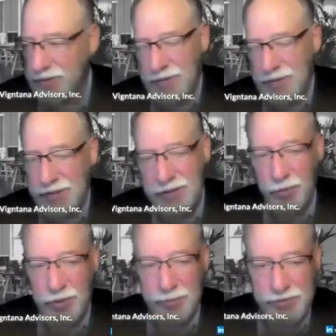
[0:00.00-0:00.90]
let's say
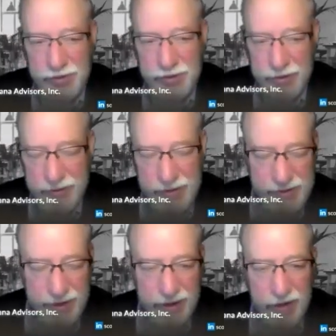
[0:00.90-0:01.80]
20% is
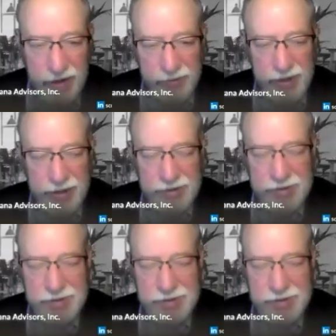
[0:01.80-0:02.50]
taken out for taxes,